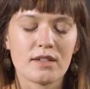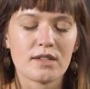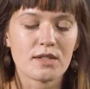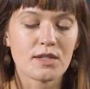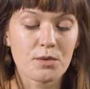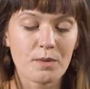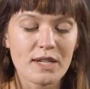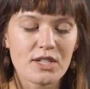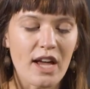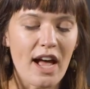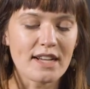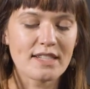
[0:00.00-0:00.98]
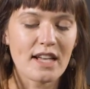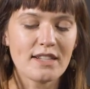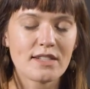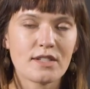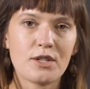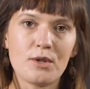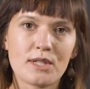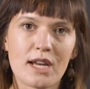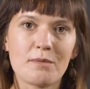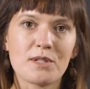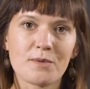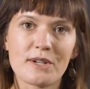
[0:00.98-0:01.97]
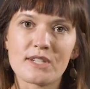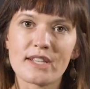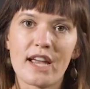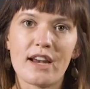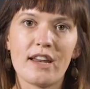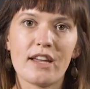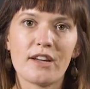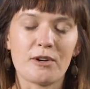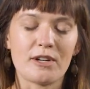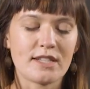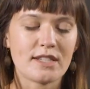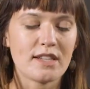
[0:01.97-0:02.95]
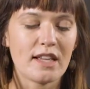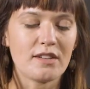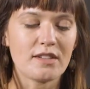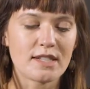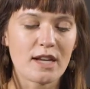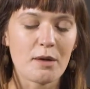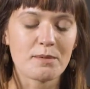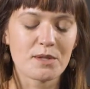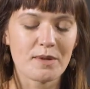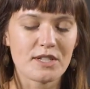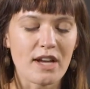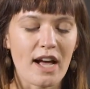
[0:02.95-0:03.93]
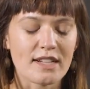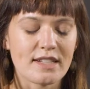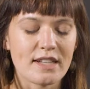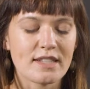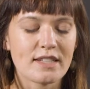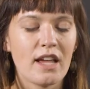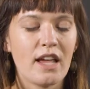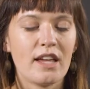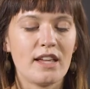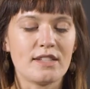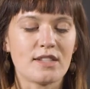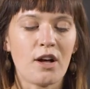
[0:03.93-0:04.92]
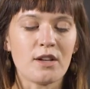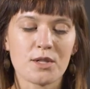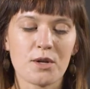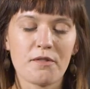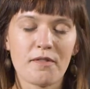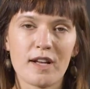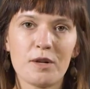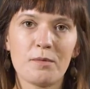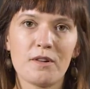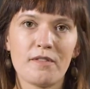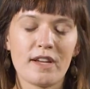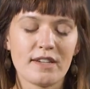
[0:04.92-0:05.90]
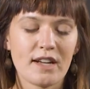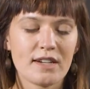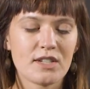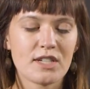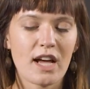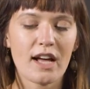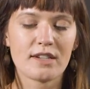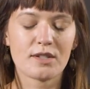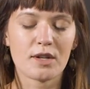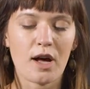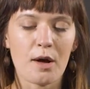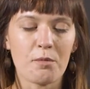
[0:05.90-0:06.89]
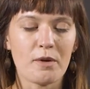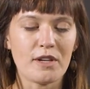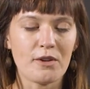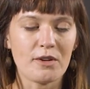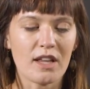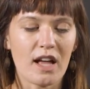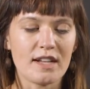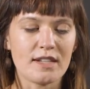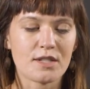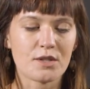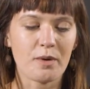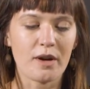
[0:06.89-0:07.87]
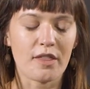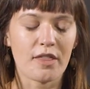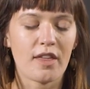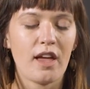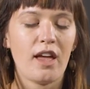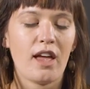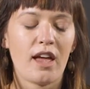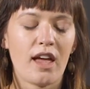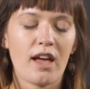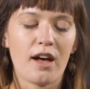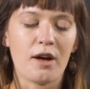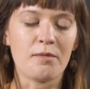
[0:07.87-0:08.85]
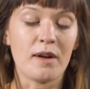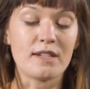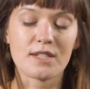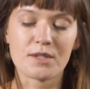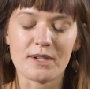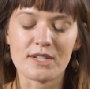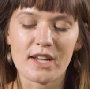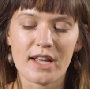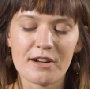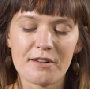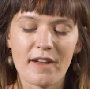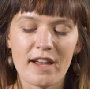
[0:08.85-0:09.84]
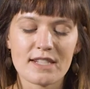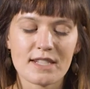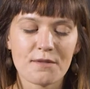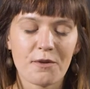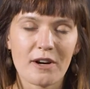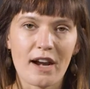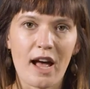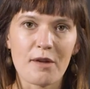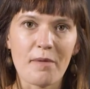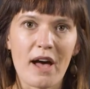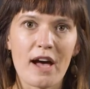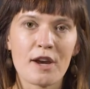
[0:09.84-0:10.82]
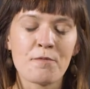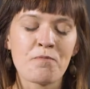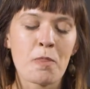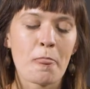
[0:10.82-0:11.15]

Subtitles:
Switch access, two-step switch scanning or single-step switch access is also available via TouchChat when utilized with a switch interface for an iPad